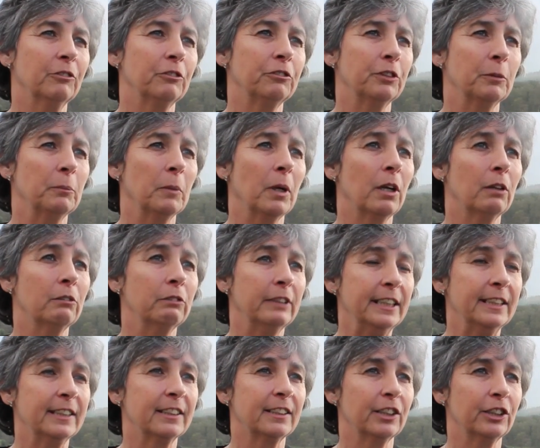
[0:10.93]
from our
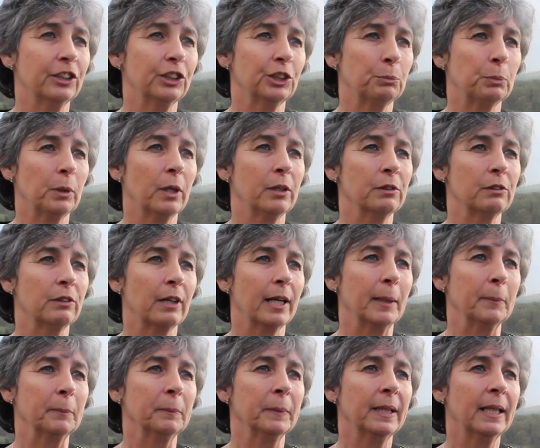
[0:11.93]
research
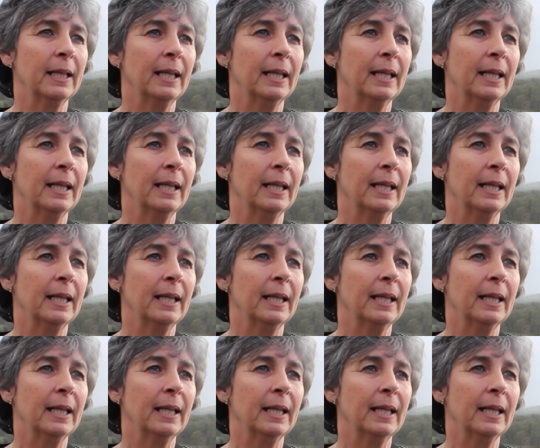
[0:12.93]
programme